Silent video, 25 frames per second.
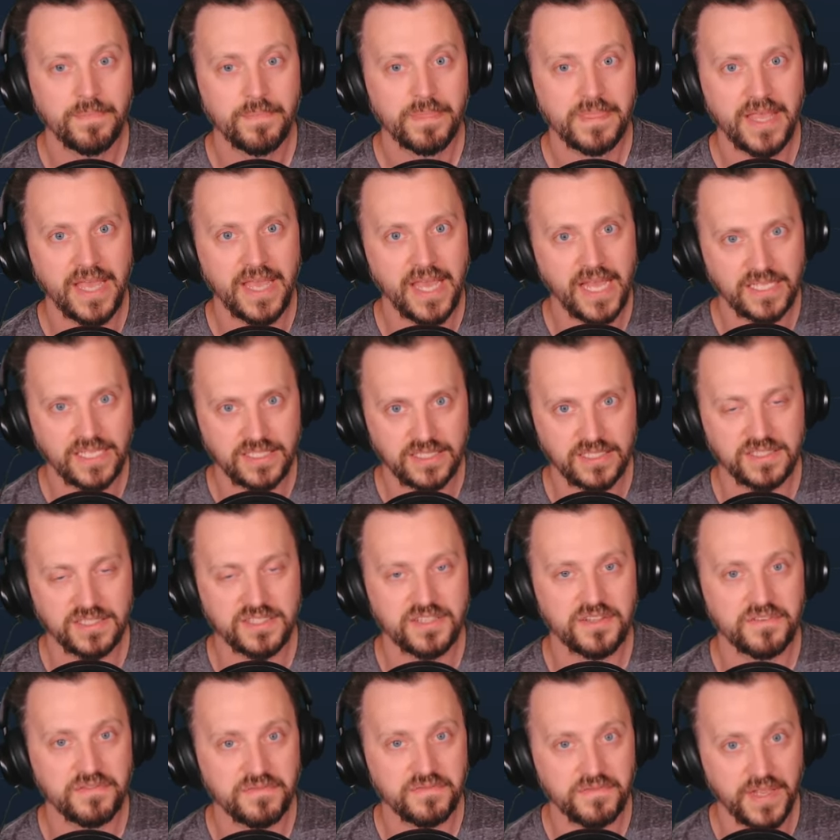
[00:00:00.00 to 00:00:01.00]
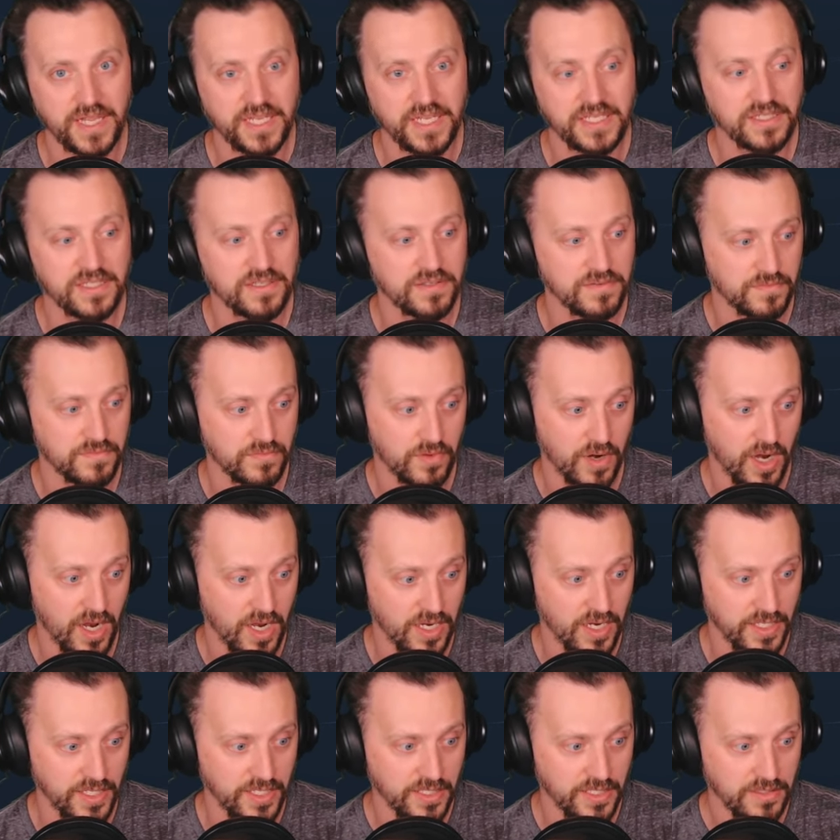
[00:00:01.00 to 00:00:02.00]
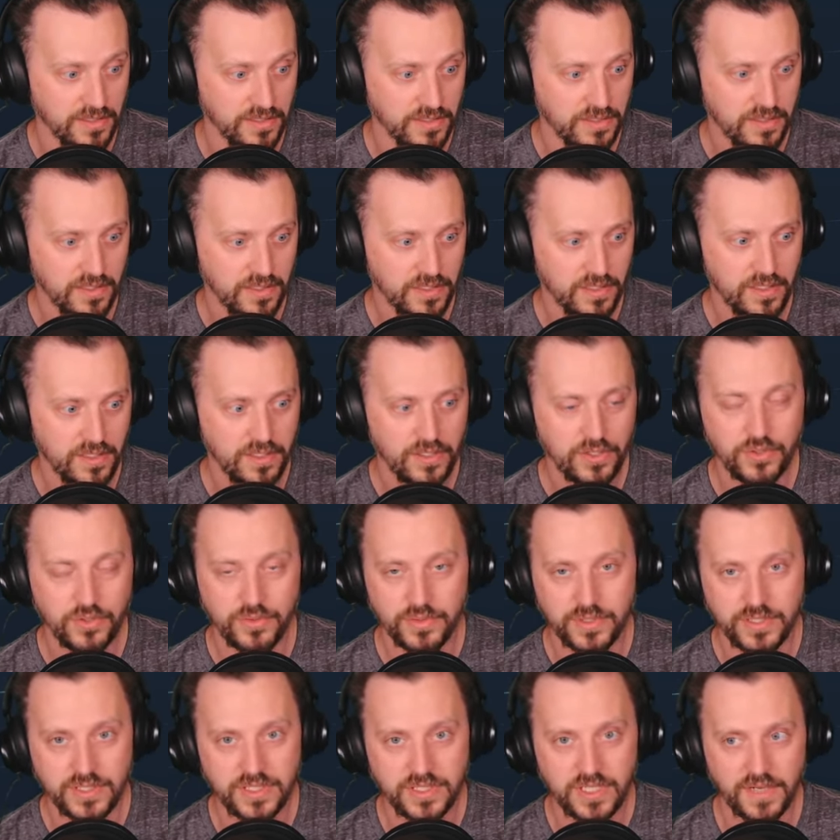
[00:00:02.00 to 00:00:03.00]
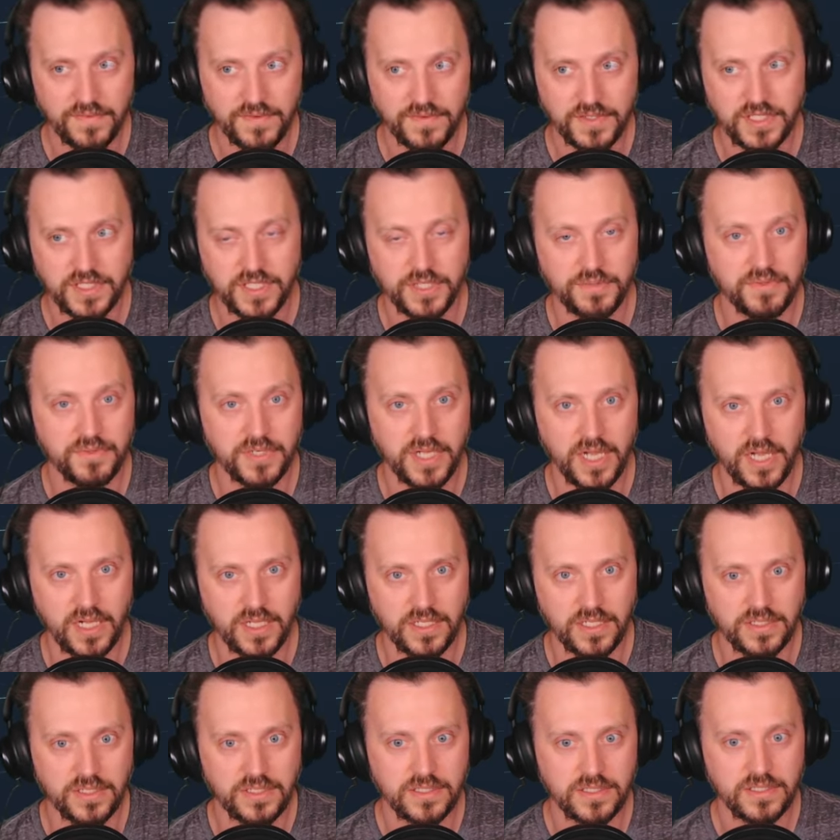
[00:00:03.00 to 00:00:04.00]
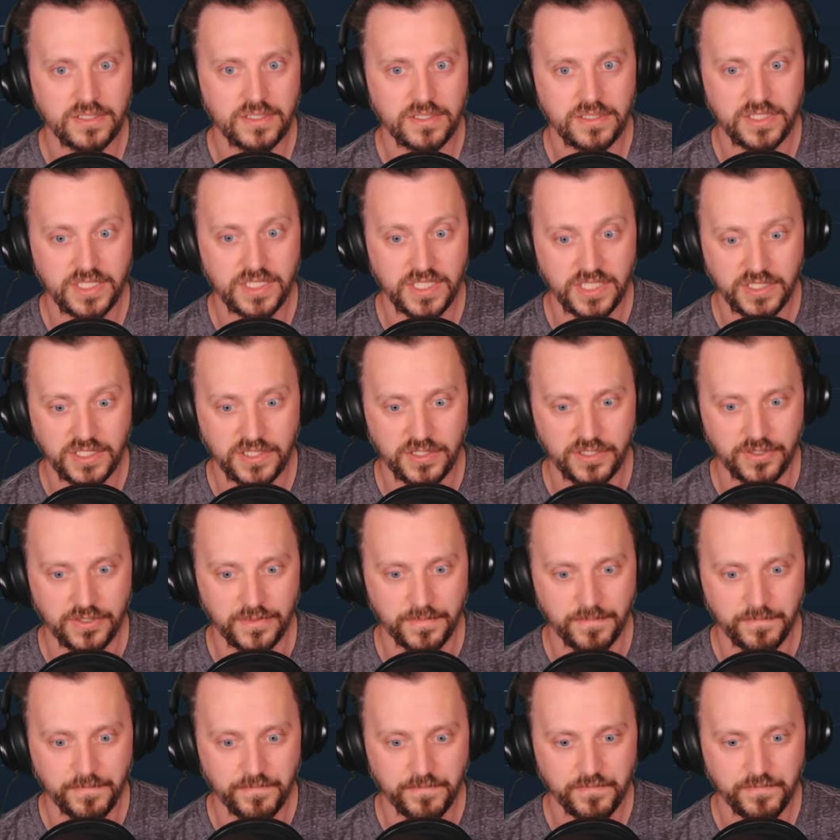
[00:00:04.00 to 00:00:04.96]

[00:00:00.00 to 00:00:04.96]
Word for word: as is the fate of Ranni, who is obviously Radahn's sister.